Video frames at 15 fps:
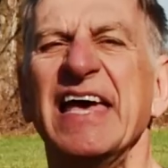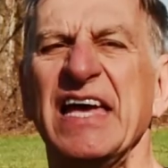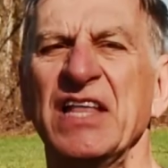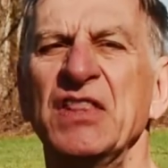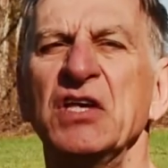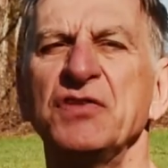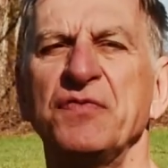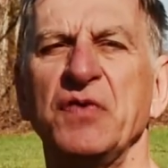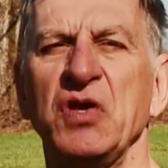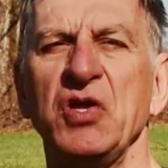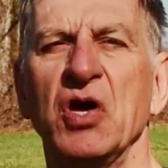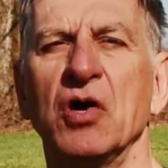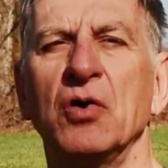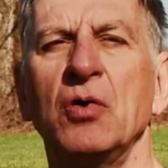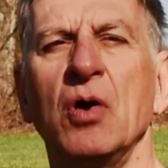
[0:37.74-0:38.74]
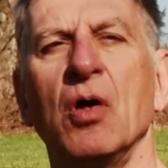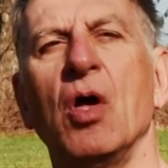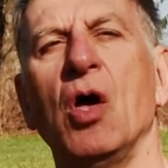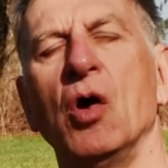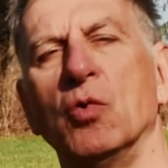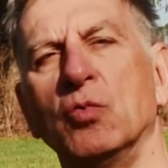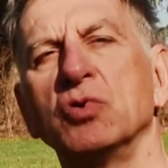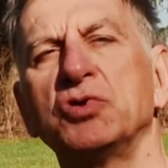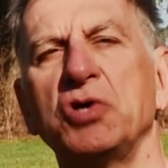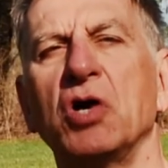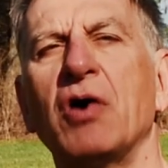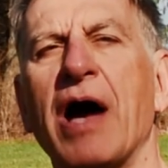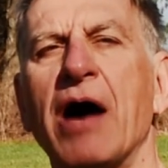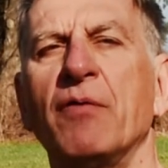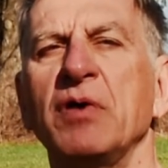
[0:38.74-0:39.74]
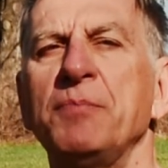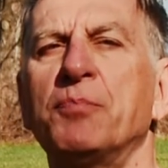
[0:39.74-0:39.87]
In this video, we'll show how we